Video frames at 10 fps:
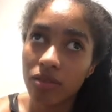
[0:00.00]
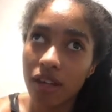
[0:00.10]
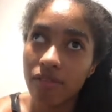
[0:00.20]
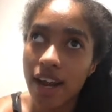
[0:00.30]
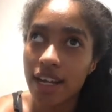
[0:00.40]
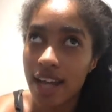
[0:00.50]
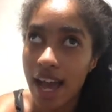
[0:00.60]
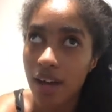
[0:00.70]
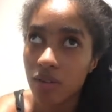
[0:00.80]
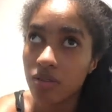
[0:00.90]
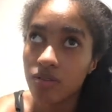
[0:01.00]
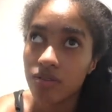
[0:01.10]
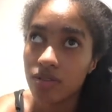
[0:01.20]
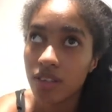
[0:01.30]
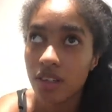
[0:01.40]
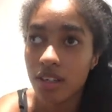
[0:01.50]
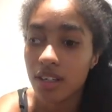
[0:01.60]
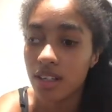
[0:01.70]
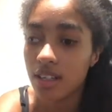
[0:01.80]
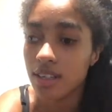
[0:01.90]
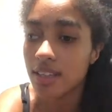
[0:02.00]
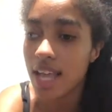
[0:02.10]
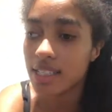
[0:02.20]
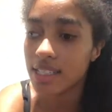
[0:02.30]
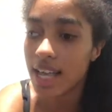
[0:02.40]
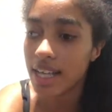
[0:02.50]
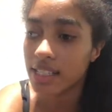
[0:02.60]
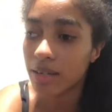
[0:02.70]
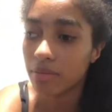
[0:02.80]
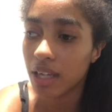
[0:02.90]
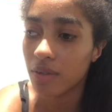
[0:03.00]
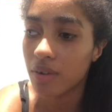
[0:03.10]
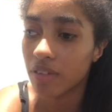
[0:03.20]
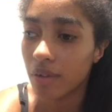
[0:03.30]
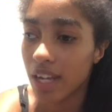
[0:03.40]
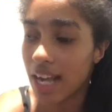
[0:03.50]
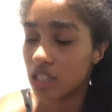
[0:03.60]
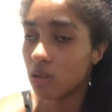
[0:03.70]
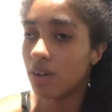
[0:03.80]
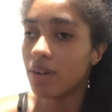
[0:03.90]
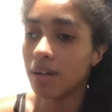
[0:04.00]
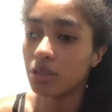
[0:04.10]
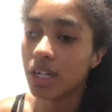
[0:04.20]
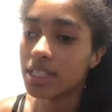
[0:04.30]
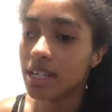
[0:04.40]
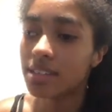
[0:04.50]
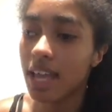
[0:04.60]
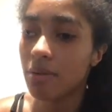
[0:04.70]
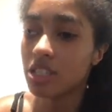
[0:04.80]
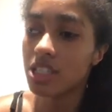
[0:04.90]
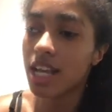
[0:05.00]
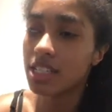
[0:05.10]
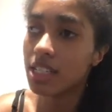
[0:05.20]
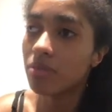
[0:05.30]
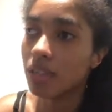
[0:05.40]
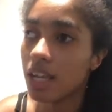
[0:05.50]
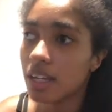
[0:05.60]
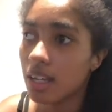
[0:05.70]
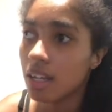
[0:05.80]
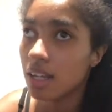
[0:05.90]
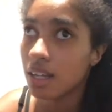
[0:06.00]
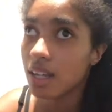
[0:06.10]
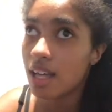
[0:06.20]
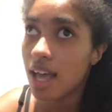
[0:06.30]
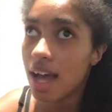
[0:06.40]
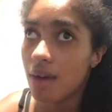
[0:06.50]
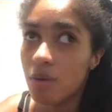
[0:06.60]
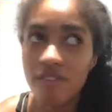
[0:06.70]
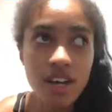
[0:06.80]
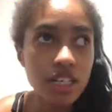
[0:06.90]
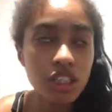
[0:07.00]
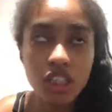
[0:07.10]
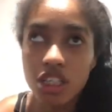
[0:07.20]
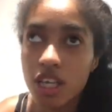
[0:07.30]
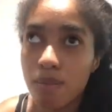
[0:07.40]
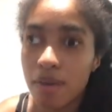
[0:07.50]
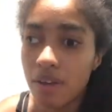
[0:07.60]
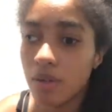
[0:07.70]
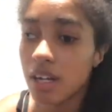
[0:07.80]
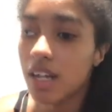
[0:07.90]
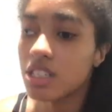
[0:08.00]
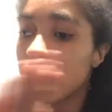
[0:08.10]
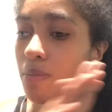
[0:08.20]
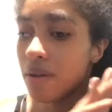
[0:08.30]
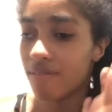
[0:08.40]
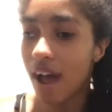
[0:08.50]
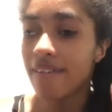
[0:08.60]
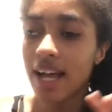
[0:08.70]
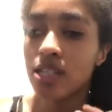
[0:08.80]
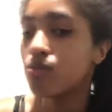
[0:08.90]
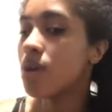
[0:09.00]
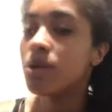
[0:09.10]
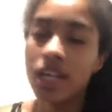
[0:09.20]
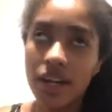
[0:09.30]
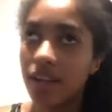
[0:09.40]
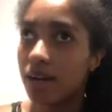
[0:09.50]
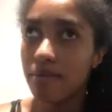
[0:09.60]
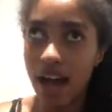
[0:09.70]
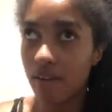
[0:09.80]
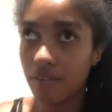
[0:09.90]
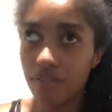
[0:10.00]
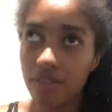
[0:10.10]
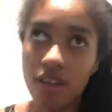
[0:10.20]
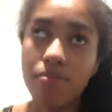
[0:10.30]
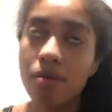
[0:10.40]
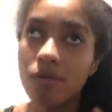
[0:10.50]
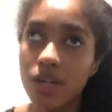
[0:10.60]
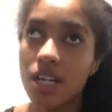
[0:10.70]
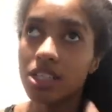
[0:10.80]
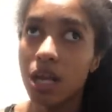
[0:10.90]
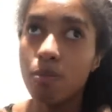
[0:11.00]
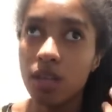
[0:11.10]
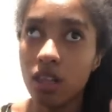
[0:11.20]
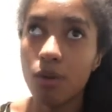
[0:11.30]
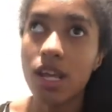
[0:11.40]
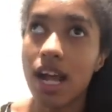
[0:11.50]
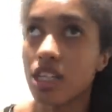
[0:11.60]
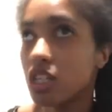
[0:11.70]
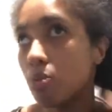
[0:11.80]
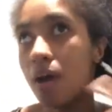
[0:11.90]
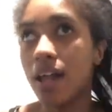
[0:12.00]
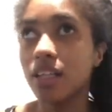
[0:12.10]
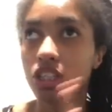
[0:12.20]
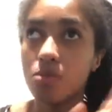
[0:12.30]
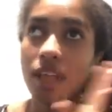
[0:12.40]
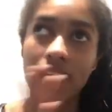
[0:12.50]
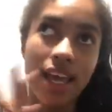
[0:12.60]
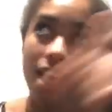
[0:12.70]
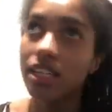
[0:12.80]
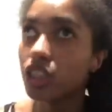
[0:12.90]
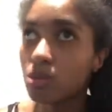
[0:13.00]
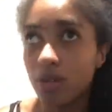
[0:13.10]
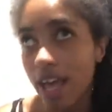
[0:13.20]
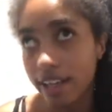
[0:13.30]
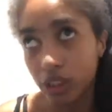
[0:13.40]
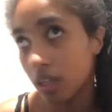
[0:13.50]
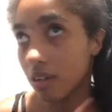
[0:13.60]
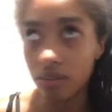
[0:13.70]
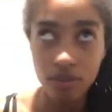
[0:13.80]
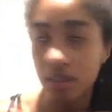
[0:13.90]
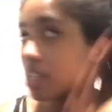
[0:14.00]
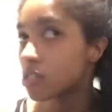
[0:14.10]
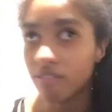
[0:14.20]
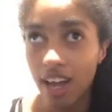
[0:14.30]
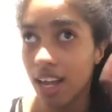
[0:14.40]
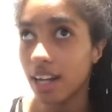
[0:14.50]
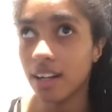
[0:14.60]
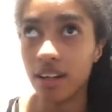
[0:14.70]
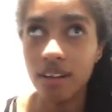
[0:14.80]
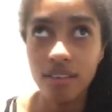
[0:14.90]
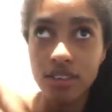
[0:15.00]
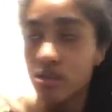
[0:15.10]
right now than saying something with 3 cats. So what I'm trying to say is, they would say something with us keeping 5 cats, we would hear their mouth. But with us keeping 3 cats, they'll probably just be like, it's just 1 extra. It's fine. It's